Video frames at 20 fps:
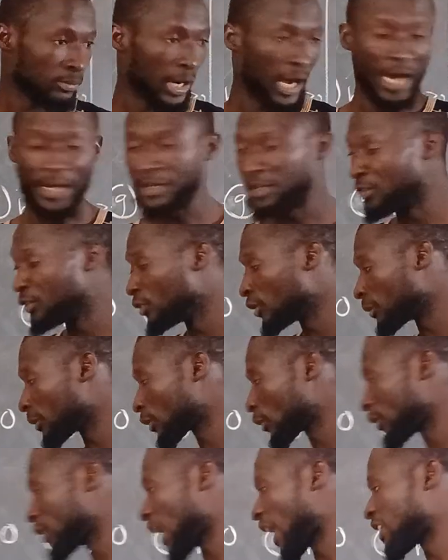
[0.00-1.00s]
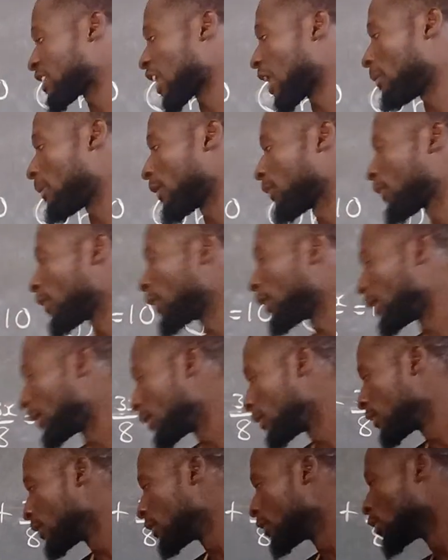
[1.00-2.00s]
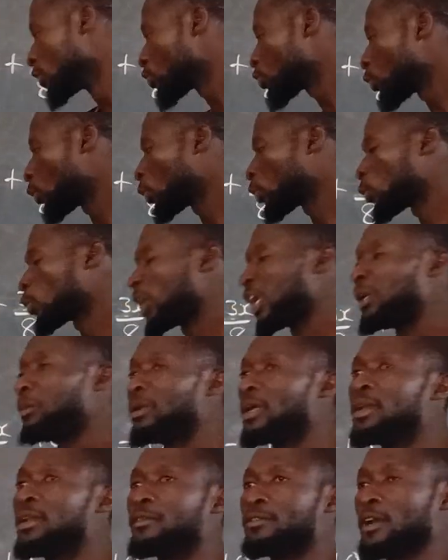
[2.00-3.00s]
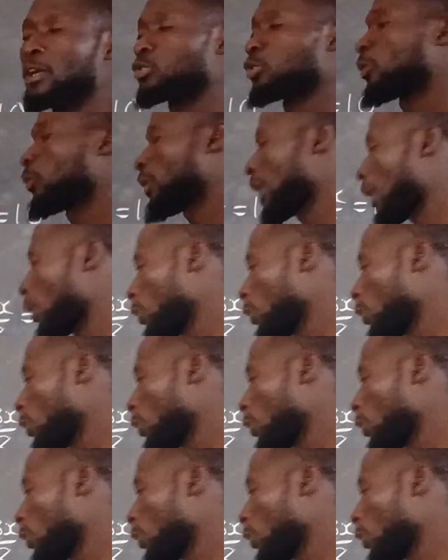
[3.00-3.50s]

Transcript: And the denominator here is how much? 3. So to eliminate the fraction, we are